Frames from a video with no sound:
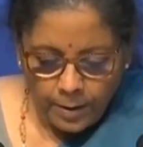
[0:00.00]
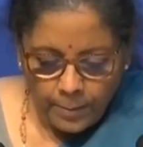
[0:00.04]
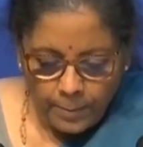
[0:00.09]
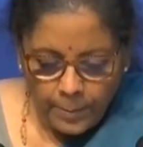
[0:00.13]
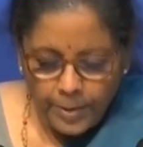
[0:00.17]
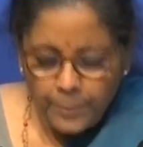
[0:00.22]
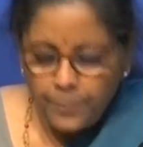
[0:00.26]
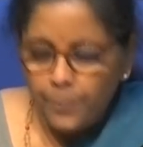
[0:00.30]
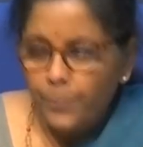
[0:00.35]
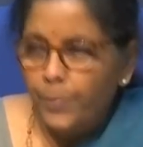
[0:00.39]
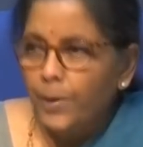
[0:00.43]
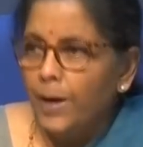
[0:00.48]

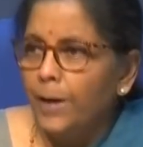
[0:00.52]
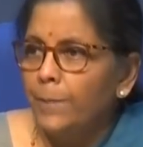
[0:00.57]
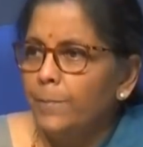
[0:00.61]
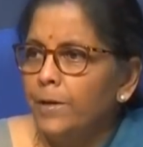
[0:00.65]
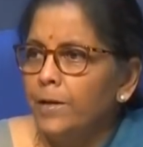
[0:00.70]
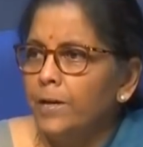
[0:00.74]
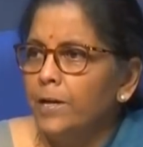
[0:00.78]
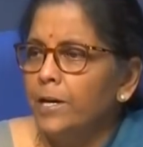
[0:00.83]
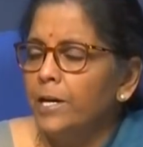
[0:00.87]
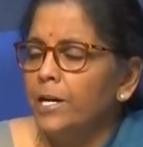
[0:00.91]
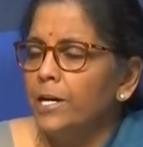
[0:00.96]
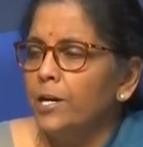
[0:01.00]
but
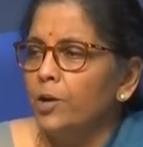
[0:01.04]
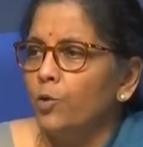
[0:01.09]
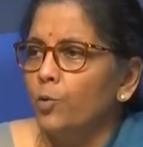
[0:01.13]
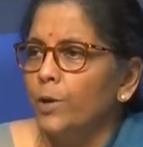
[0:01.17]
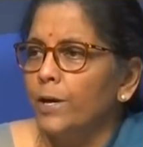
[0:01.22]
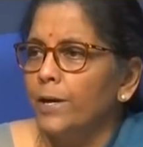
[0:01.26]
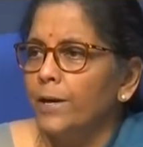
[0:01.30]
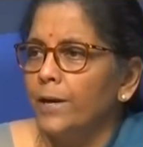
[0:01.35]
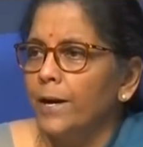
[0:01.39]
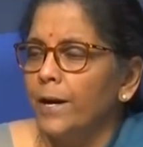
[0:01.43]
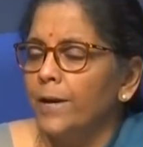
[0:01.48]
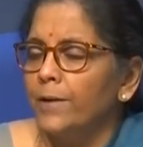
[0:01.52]
primarily
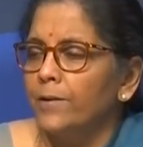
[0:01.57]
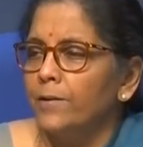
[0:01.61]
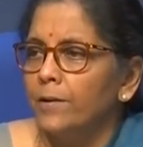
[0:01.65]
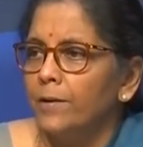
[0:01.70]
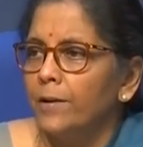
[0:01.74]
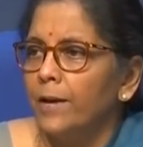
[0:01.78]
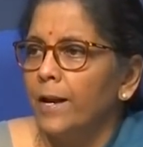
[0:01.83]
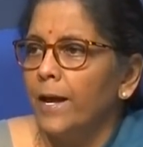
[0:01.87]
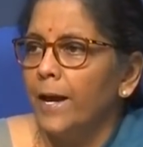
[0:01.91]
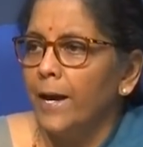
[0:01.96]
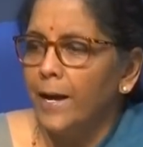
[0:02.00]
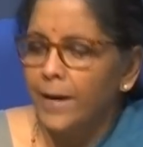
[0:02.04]
looking at
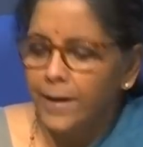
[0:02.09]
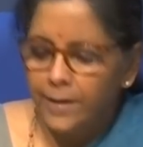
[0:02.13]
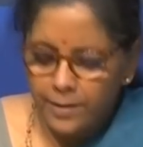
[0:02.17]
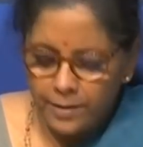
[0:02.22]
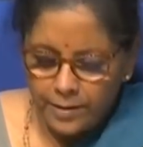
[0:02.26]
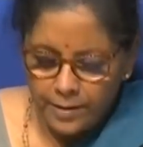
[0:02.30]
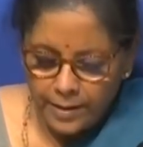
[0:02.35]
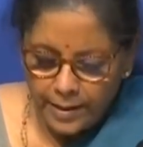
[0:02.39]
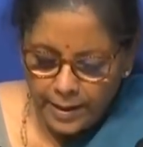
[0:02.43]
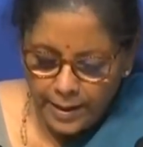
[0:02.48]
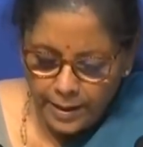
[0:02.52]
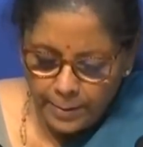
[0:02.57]

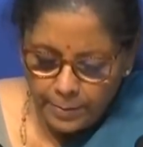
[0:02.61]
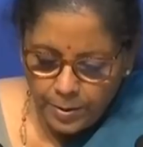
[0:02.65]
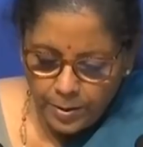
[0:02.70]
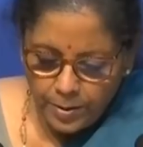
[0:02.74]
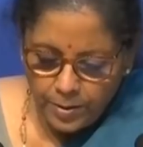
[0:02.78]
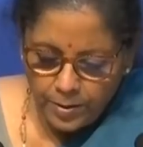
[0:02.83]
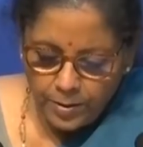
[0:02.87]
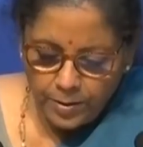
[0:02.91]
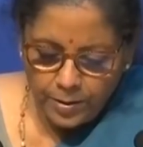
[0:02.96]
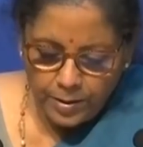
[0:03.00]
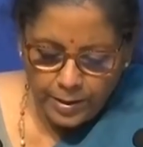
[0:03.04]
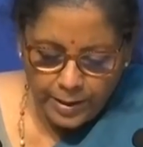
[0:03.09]
land,
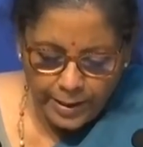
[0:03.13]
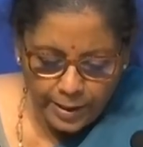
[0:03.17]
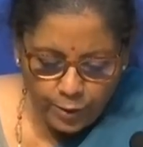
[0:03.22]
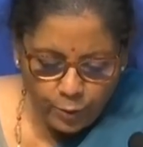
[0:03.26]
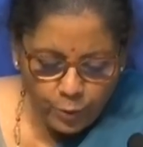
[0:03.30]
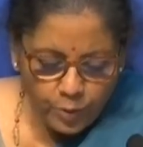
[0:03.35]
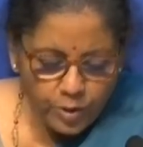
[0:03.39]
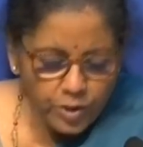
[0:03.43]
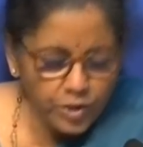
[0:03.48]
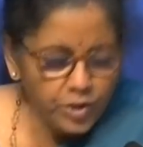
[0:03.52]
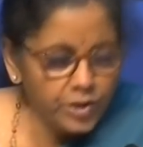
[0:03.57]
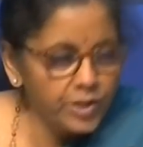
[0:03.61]
labor,
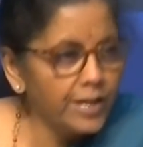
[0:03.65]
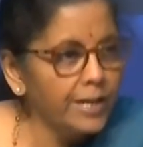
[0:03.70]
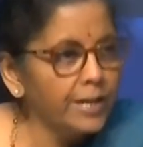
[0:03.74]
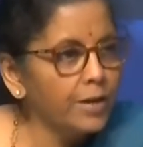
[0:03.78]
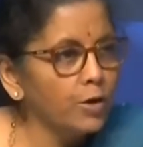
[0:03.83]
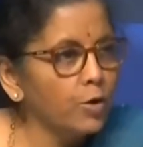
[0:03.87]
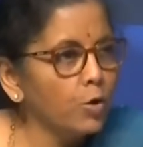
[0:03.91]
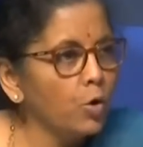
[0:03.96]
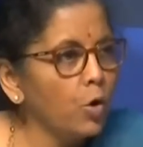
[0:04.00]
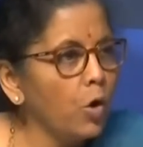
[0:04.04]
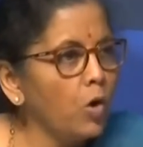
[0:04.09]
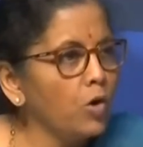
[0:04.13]
liquidity
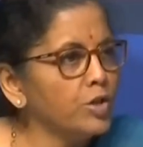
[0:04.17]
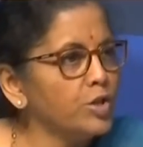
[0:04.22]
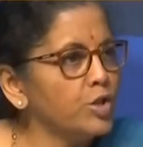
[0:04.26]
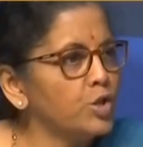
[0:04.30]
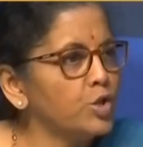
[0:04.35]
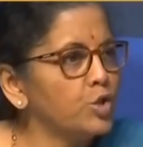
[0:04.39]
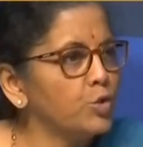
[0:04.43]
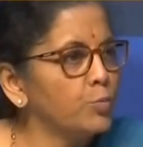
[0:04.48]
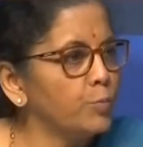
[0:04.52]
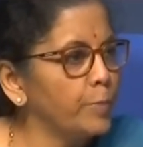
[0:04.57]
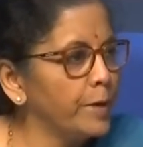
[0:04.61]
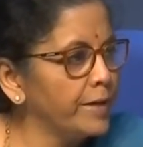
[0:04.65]
and laws
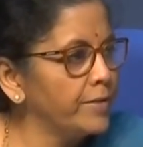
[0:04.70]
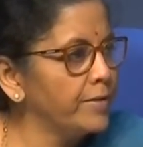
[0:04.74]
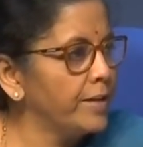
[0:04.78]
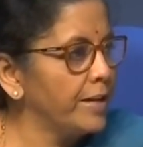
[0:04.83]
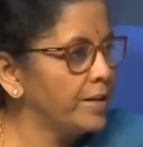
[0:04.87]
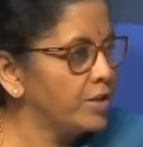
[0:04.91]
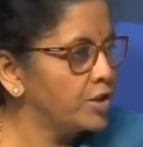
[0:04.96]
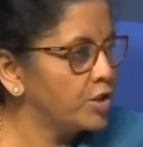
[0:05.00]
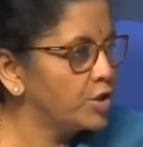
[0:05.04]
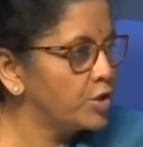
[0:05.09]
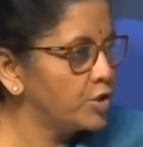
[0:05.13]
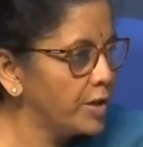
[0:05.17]
to bring
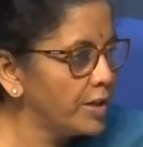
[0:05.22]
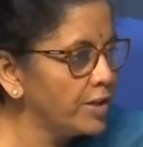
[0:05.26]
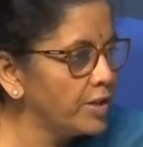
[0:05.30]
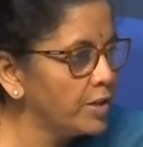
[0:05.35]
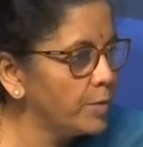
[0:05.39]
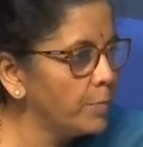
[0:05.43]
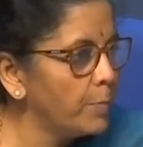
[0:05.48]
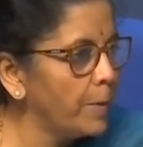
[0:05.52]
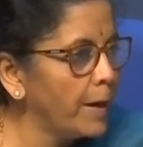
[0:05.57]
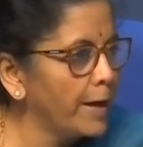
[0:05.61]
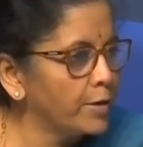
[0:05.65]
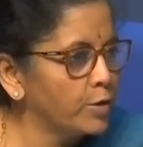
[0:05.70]
that strength
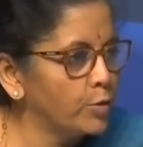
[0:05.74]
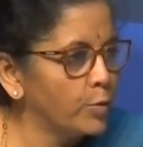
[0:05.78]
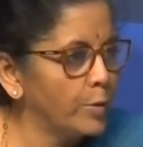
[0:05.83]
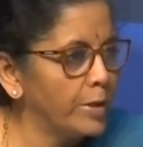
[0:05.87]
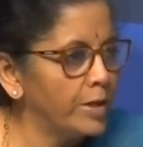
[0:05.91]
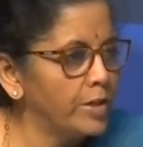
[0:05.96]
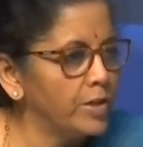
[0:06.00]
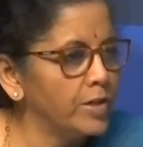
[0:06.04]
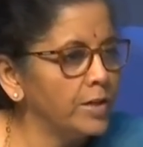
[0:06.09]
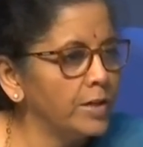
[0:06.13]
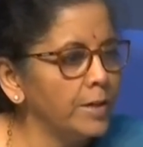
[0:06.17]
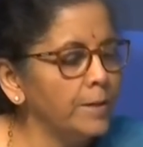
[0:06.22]
back to
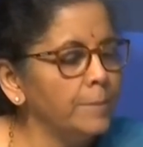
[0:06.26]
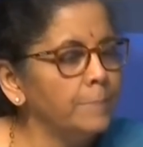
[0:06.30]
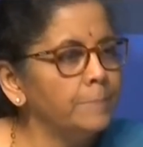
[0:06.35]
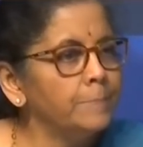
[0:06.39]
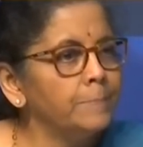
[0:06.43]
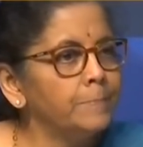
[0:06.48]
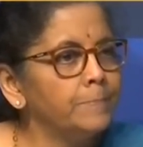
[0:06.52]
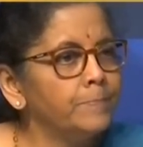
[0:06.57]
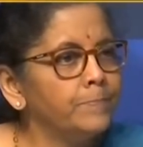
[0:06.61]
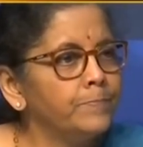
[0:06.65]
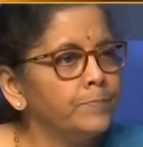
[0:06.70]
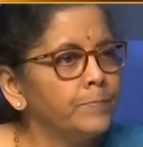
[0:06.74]
India
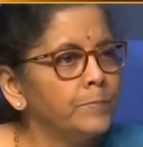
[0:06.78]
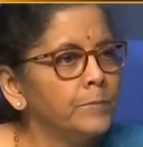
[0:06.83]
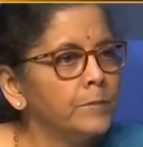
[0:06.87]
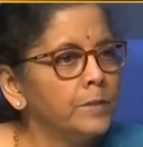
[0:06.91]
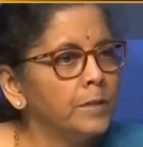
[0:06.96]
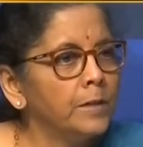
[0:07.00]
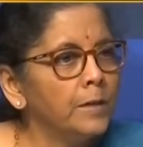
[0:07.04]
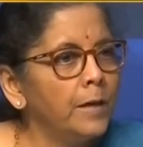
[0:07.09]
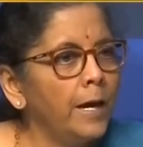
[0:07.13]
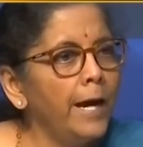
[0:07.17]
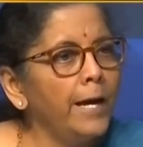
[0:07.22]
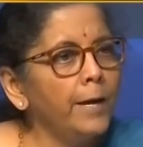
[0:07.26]

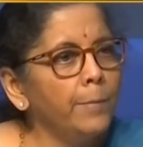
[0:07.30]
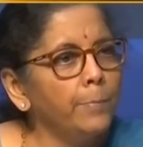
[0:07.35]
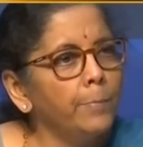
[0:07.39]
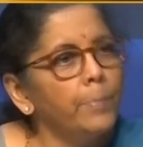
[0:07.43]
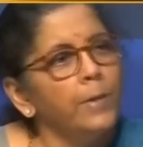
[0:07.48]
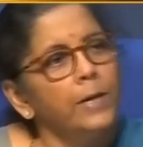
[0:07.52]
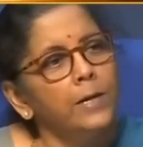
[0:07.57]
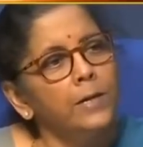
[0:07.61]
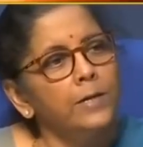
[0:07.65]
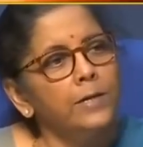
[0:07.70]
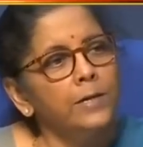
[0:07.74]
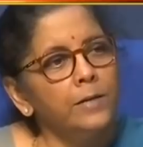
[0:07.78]
and
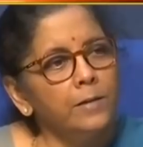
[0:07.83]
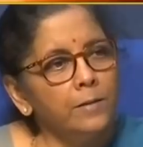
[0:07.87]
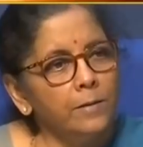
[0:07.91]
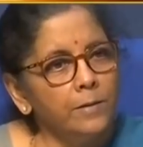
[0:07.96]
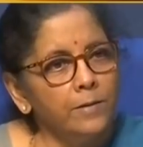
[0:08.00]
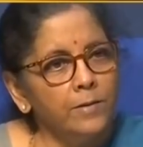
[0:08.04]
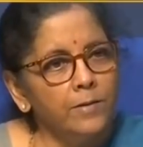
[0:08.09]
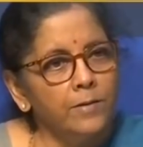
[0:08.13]
build a